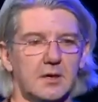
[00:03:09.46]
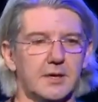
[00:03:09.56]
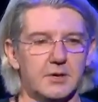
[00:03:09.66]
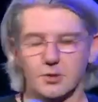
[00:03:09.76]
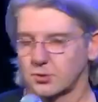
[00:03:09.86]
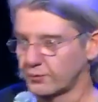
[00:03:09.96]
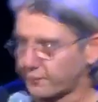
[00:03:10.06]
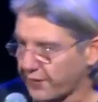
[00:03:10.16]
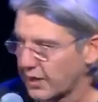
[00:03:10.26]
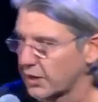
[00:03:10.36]
you
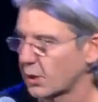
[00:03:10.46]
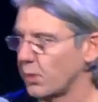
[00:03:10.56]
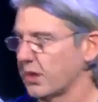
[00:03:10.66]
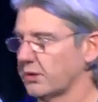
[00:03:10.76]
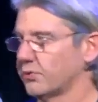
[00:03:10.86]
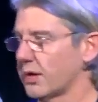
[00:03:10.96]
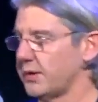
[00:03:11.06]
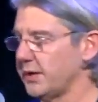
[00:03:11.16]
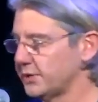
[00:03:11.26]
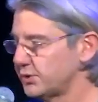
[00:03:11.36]
very quickly run
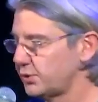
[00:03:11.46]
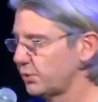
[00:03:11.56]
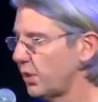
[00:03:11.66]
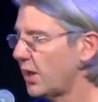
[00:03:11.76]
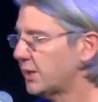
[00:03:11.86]
into